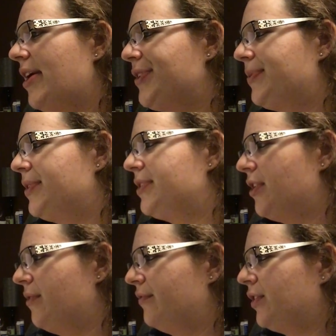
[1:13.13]
Oswald's
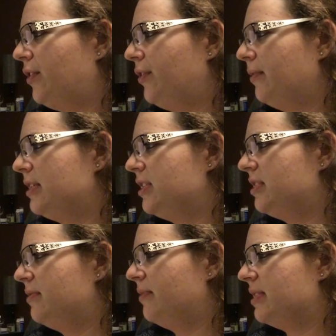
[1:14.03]
home for old
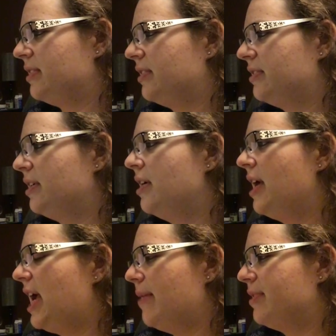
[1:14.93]
witches and wizards,
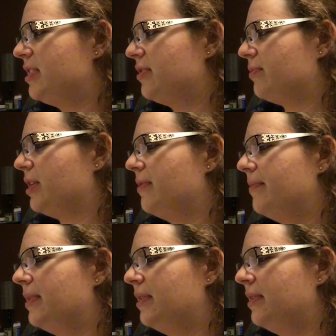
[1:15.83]
Amos's room.